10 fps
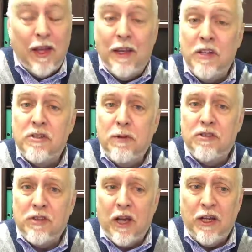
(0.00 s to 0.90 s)
It needs to
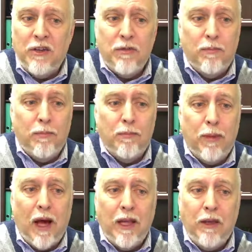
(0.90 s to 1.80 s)
be signed
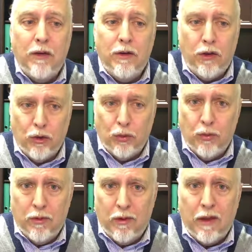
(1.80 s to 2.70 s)
by
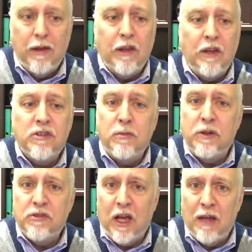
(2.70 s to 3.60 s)
you. It needs to
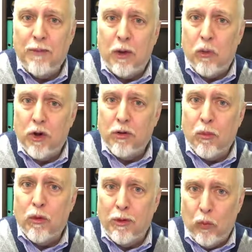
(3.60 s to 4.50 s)
be signed by one or
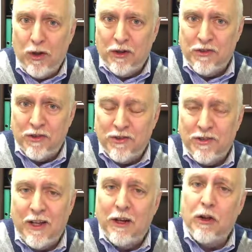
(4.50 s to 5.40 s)
more
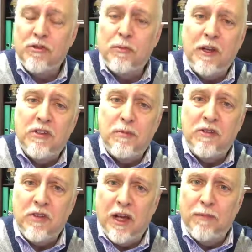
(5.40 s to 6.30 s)
witnesses, and it also needs to be
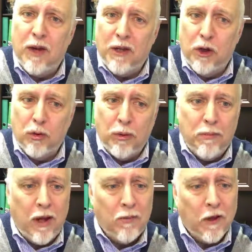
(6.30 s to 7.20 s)
signed by a notary
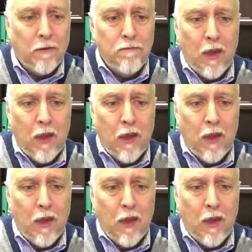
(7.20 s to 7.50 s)
public.